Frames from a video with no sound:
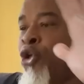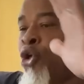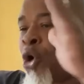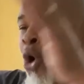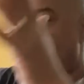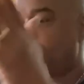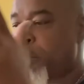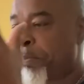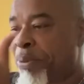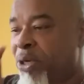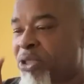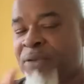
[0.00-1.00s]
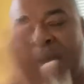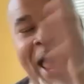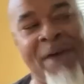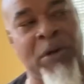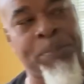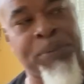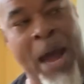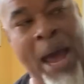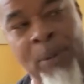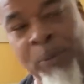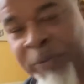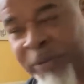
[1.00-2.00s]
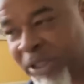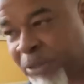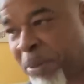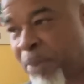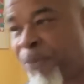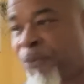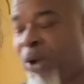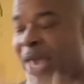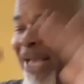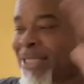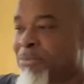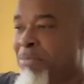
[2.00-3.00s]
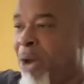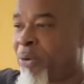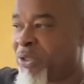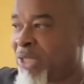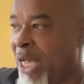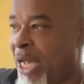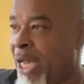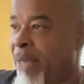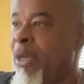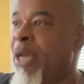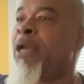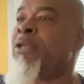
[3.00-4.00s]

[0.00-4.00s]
You're on the books of having a problem with these people for X amount of time.